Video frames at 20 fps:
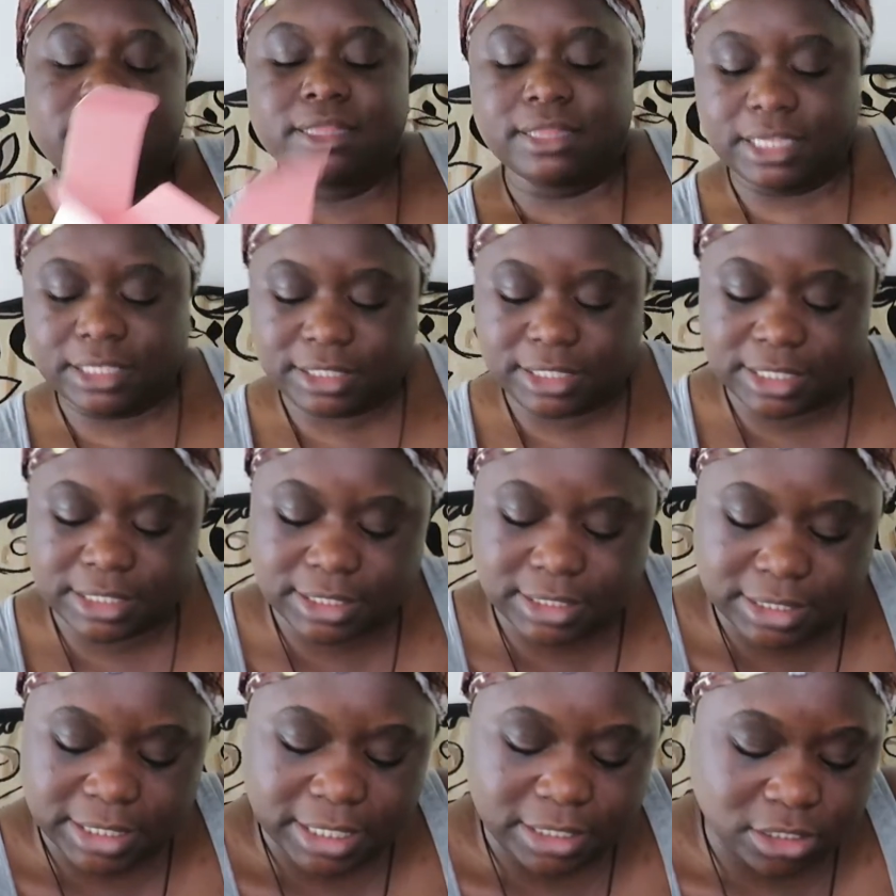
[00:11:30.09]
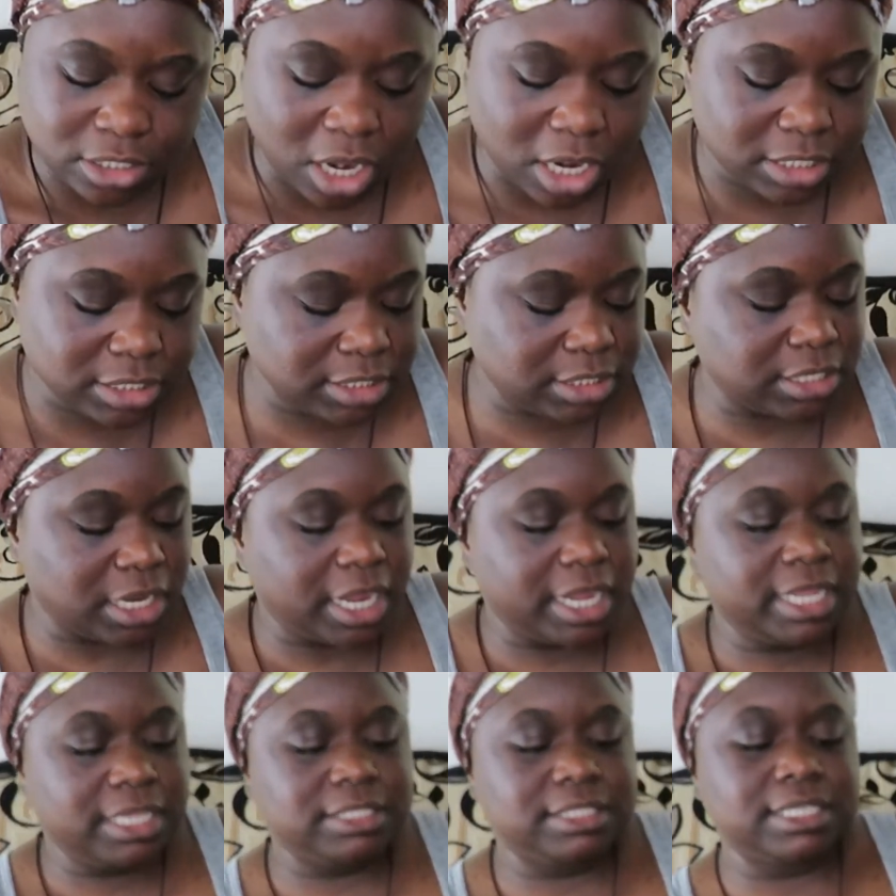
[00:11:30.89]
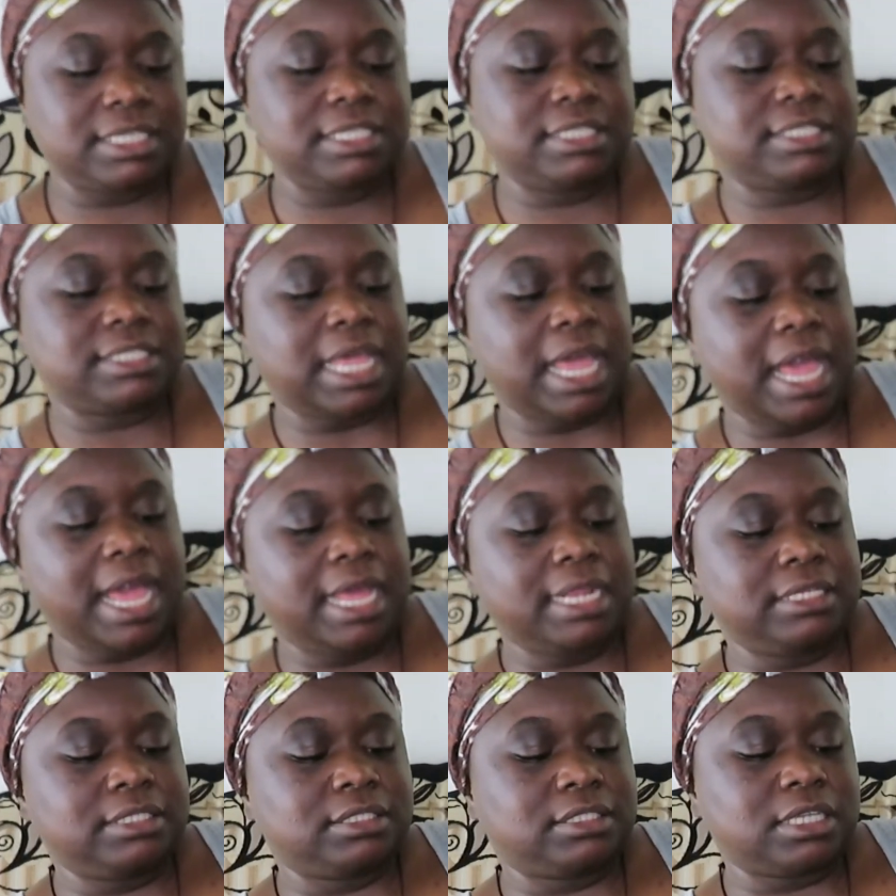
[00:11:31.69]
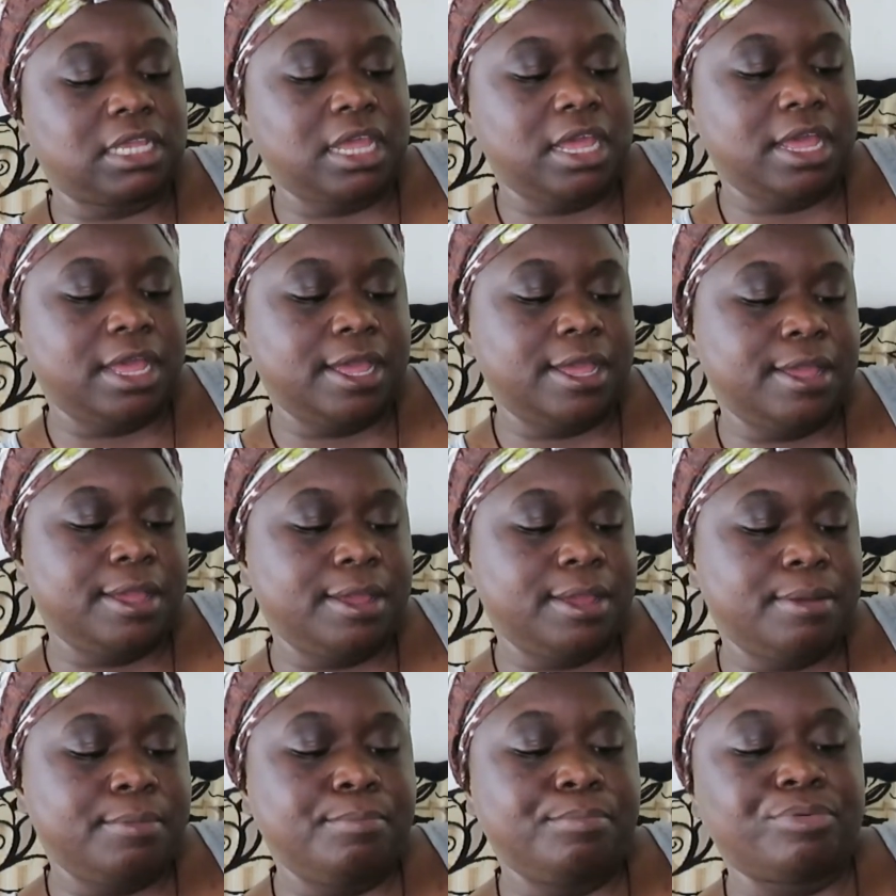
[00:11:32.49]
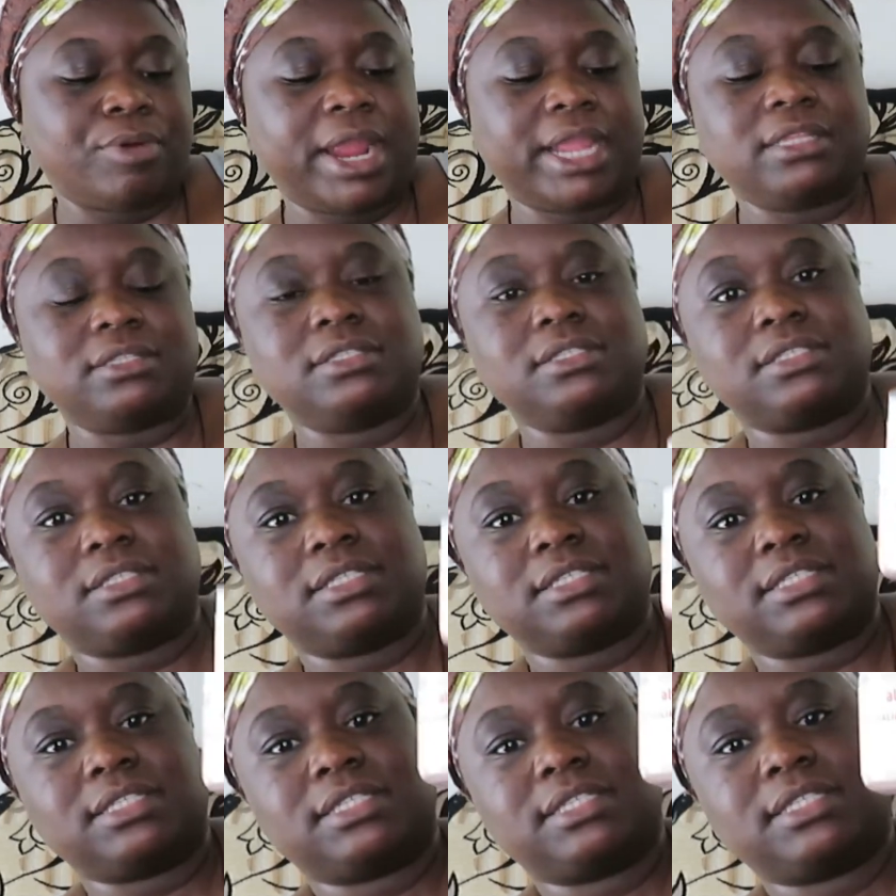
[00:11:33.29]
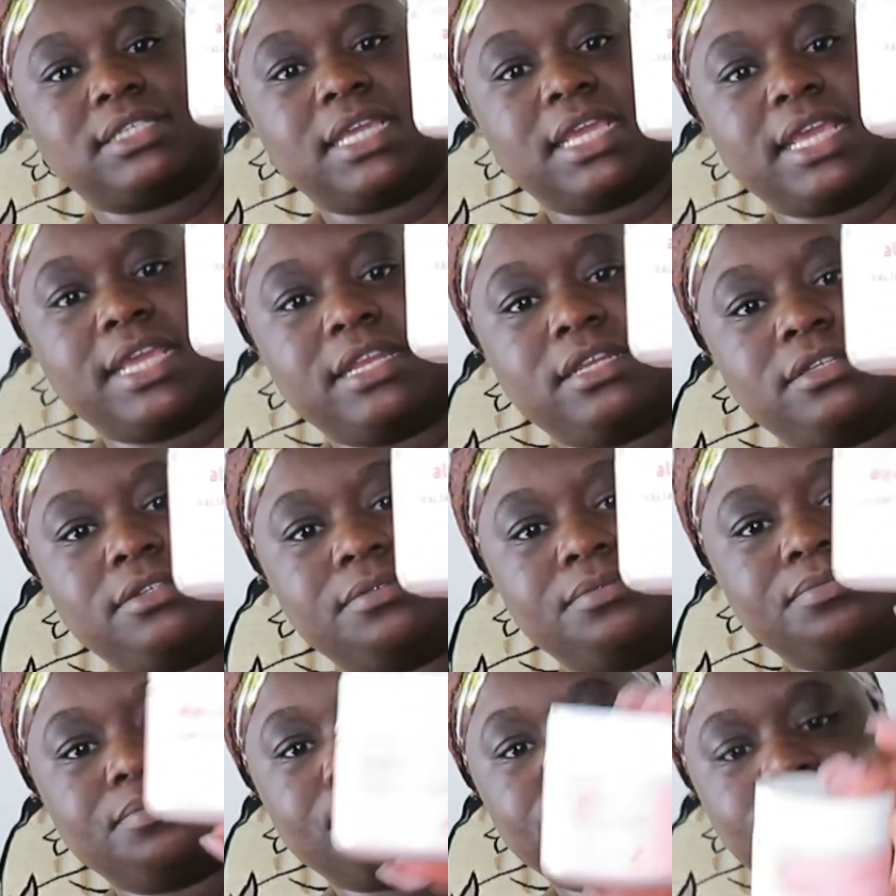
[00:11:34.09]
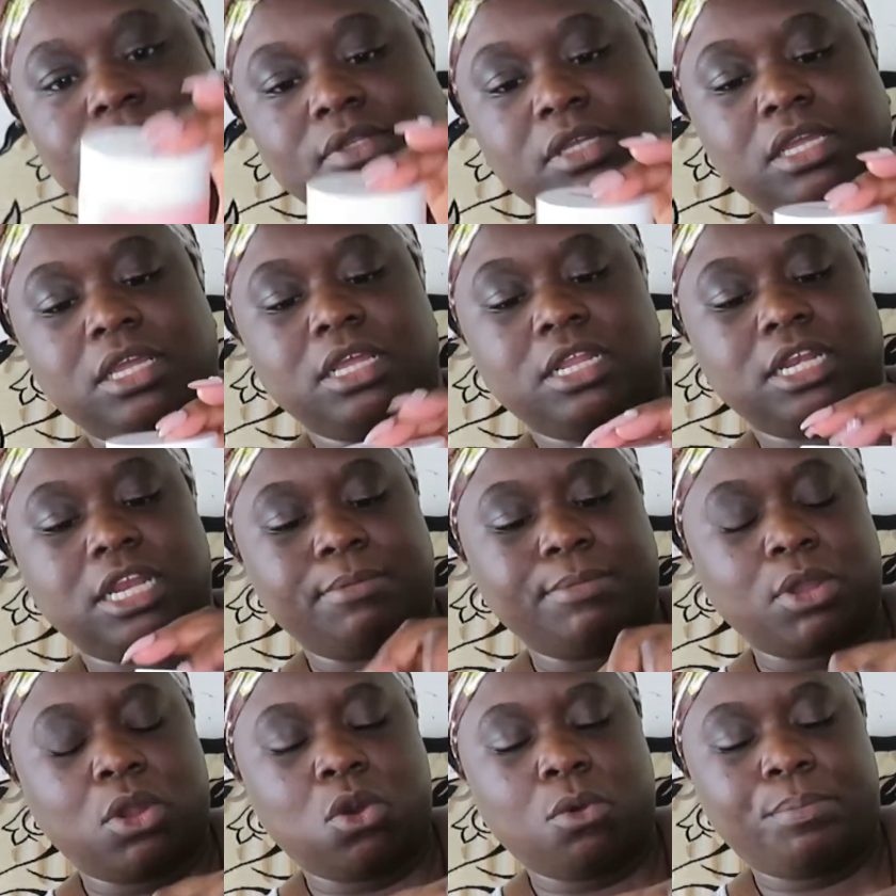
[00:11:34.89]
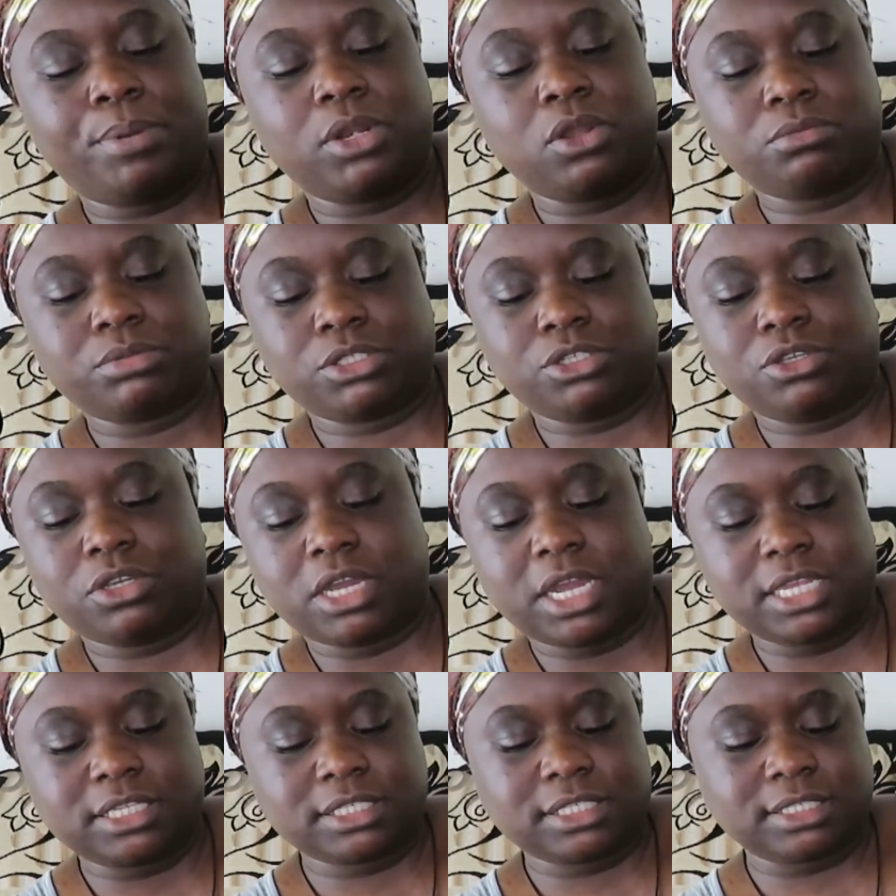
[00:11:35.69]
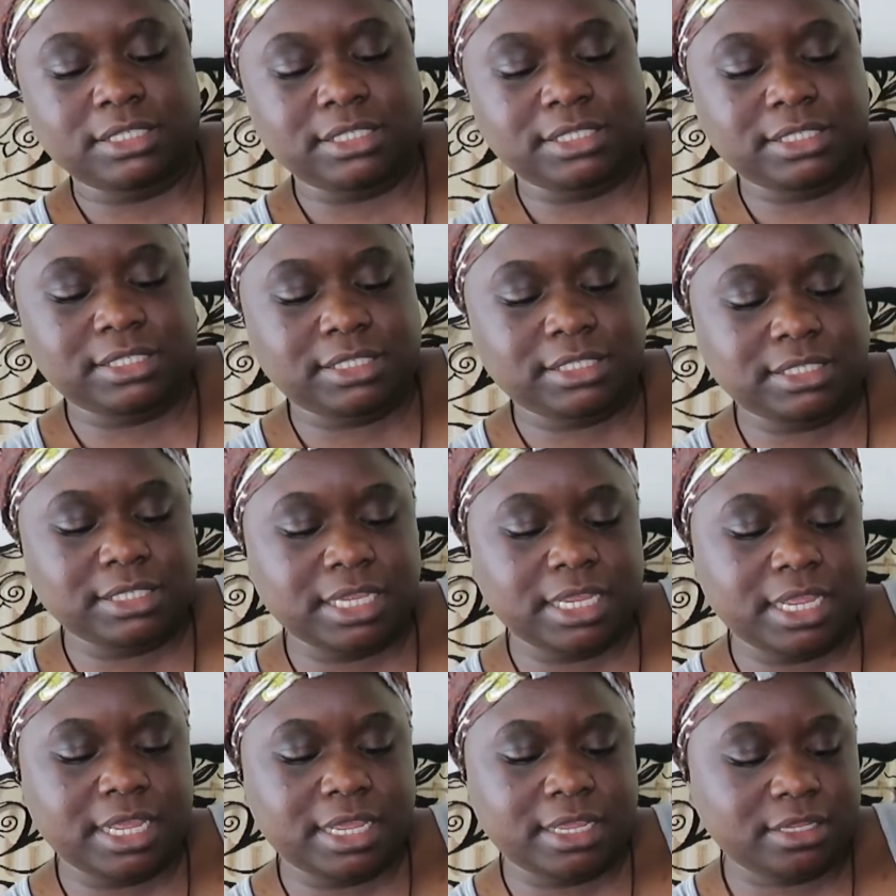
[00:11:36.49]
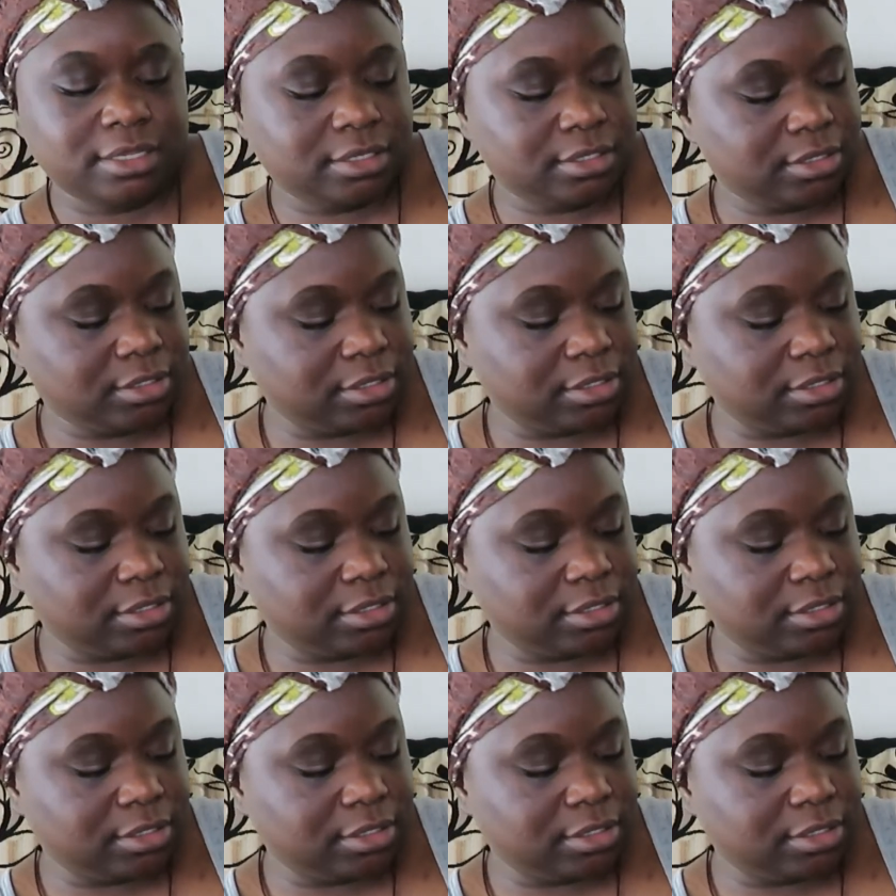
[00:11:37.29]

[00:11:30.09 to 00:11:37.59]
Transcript: This is detoxitizes and um, brightens the skin and me open up so you guys can see it.